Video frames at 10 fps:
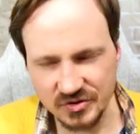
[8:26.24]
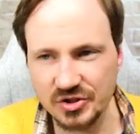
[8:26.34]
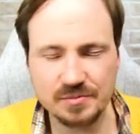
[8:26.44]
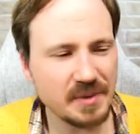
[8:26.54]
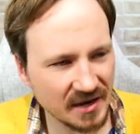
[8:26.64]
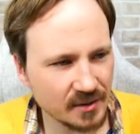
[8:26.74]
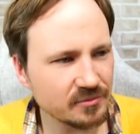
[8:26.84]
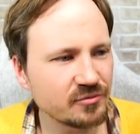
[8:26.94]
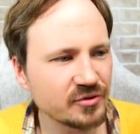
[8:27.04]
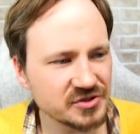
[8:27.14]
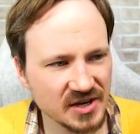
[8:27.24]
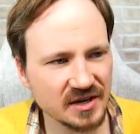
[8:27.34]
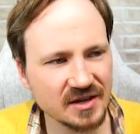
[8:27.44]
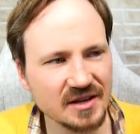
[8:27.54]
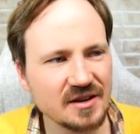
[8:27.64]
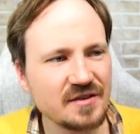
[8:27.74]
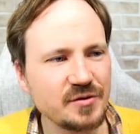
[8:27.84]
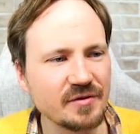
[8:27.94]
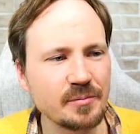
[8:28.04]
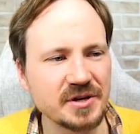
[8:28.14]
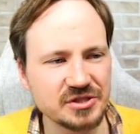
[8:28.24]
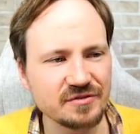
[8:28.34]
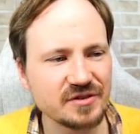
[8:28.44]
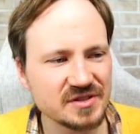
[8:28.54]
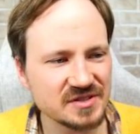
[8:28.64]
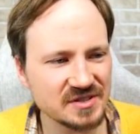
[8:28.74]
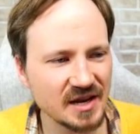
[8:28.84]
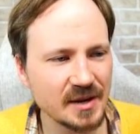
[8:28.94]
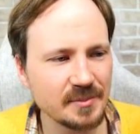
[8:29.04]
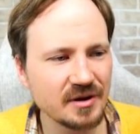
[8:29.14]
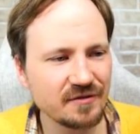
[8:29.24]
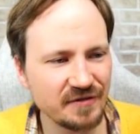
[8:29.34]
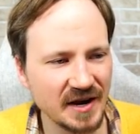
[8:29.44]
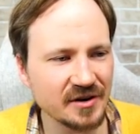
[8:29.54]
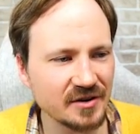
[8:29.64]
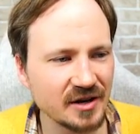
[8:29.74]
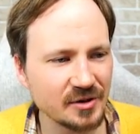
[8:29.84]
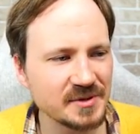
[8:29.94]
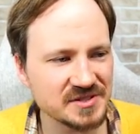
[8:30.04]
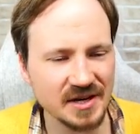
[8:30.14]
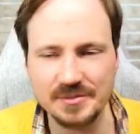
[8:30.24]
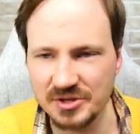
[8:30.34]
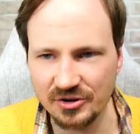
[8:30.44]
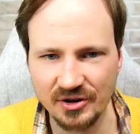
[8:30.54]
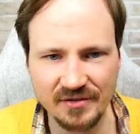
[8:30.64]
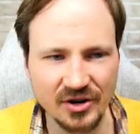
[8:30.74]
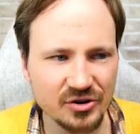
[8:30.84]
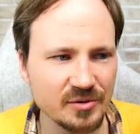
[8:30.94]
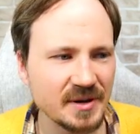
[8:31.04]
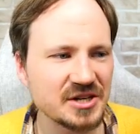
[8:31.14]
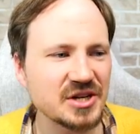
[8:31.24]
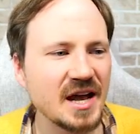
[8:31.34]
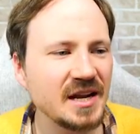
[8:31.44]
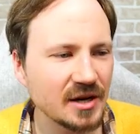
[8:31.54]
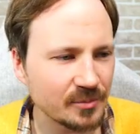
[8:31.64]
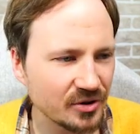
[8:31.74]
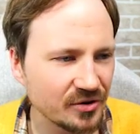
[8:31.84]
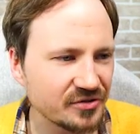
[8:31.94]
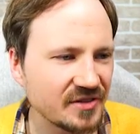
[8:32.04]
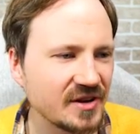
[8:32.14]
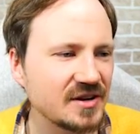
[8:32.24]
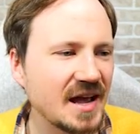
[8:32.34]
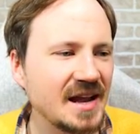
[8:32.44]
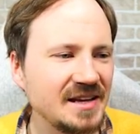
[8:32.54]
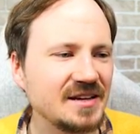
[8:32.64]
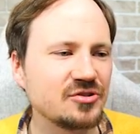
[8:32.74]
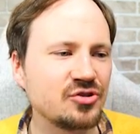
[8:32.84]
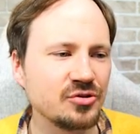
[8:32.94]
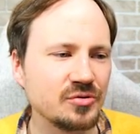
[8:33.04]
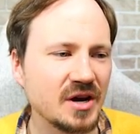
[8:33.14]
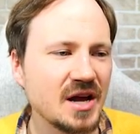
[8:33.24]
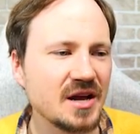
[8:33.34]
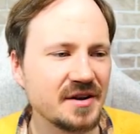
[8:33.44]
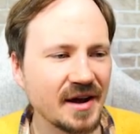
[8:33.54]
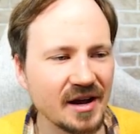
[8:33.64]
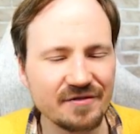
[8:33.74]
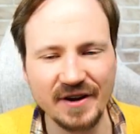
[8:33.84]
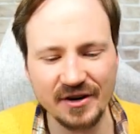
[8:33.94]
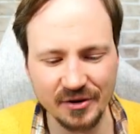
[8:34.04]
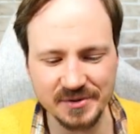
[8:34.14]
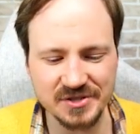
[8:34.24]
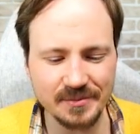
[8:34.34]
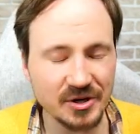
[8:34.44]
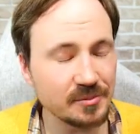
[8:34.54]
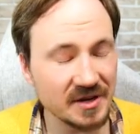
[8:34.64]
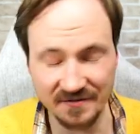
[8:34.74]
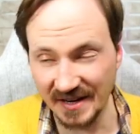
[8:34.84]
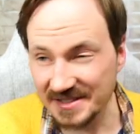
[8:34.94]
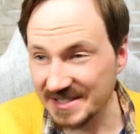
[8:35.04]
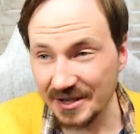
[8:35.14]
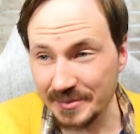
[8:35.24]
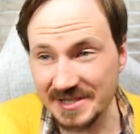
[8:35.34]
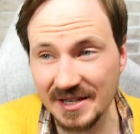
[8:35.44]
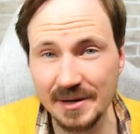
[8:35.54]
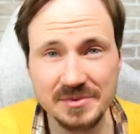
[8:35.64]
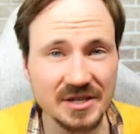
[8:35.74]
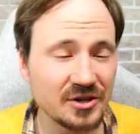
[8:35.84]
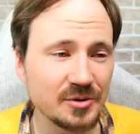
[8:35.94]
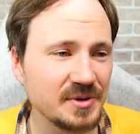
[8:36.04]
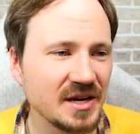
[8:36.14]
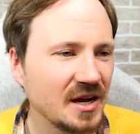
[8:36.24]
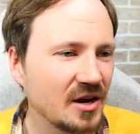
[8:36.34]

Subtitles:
just back up for a sec. If you have a bunch of fire element slimes in your graveyard, you can bash any number of those, and then any 2 non-fire element slime. They could be advanced element slimes. They could be